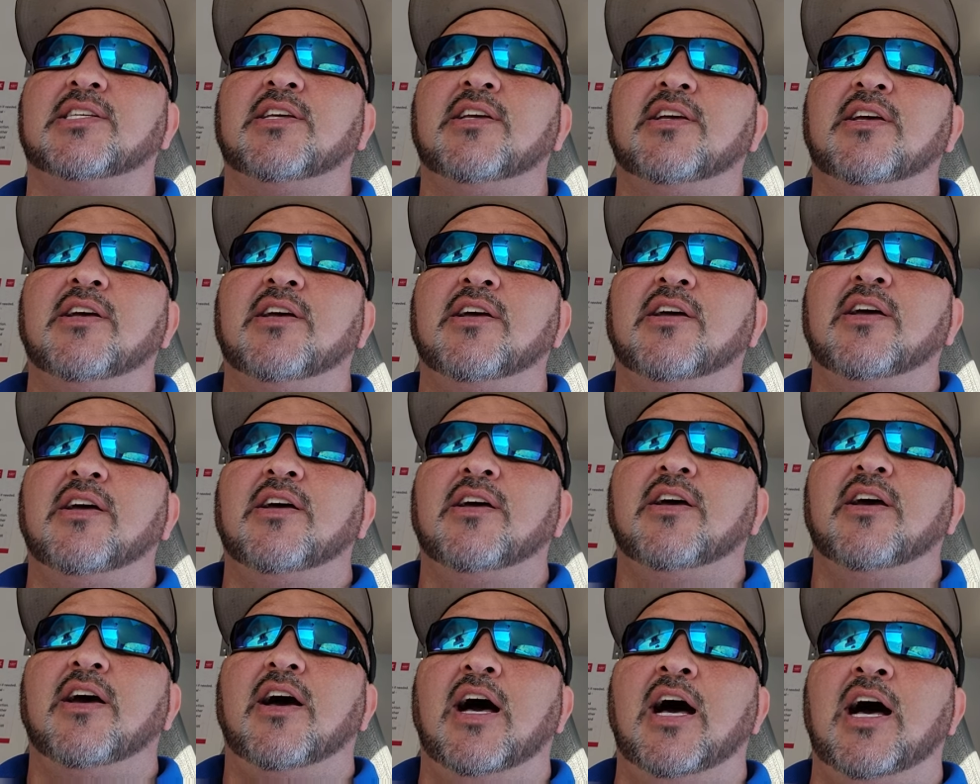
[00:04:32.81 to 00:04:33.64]

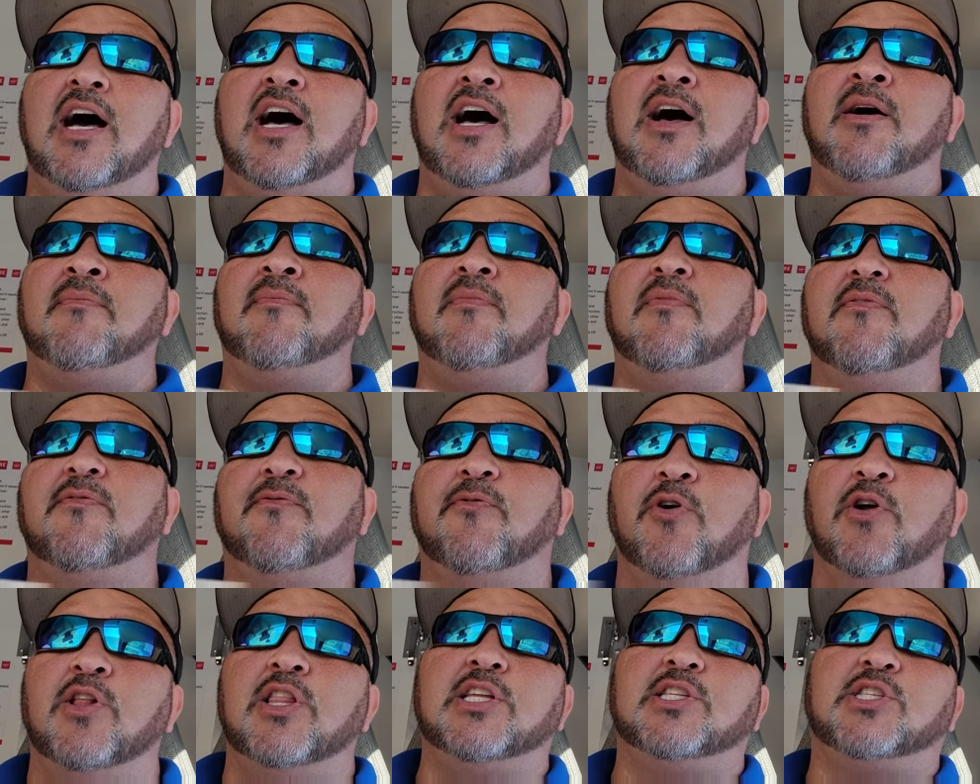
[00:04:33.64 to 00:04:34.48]

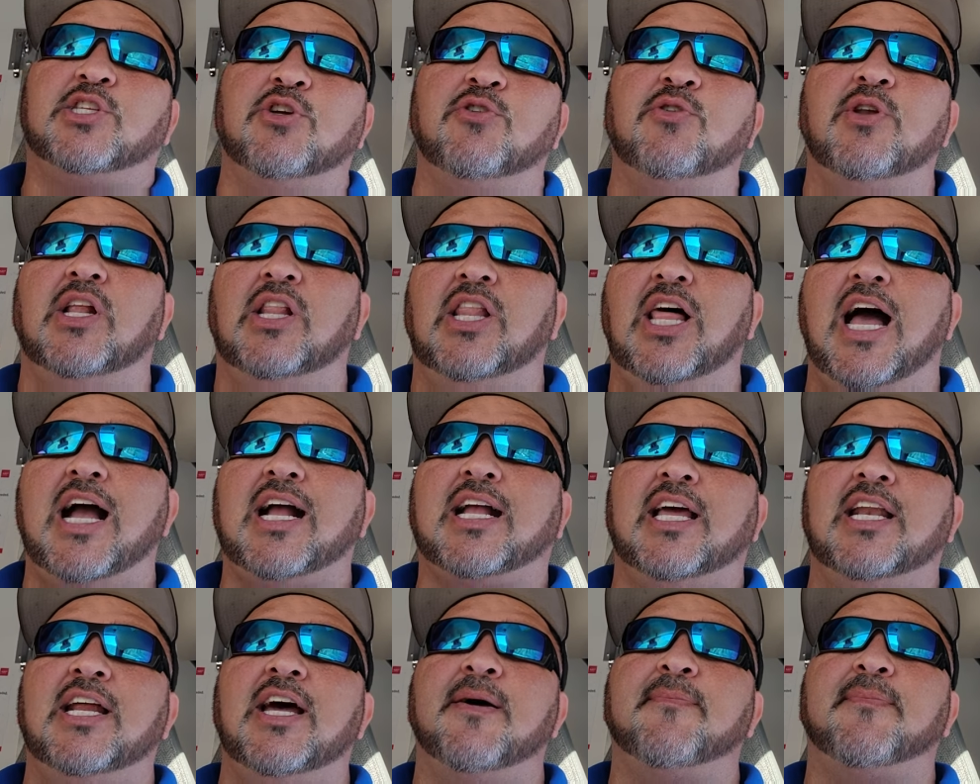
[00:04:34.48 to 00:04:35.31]
for the two to
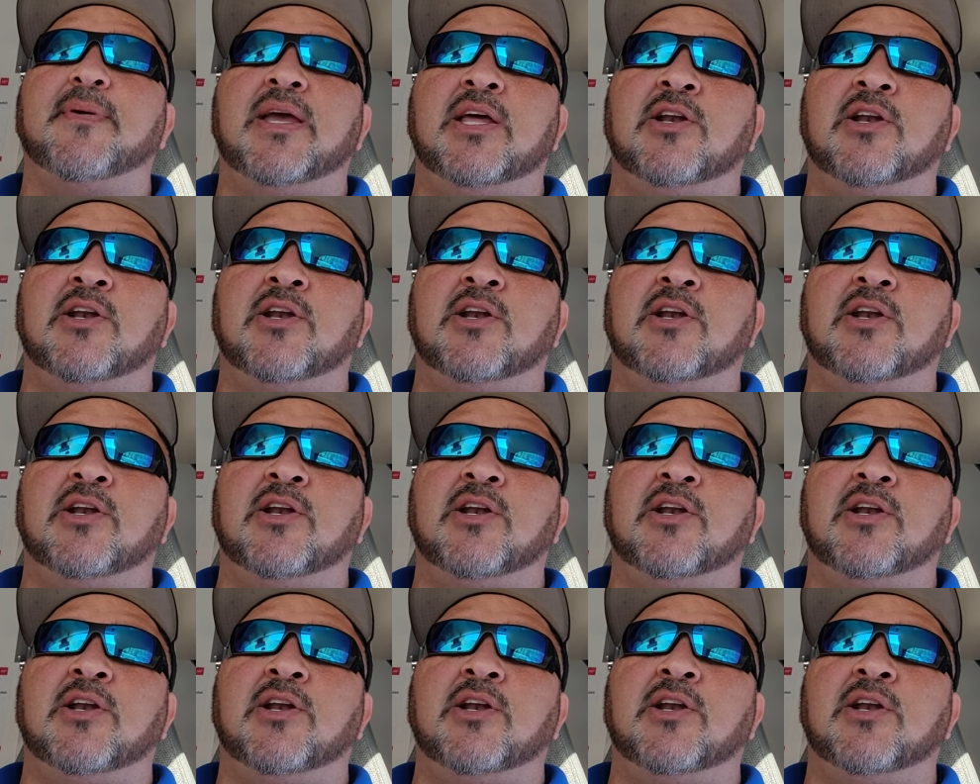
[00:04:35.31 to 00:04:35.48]
lock it up,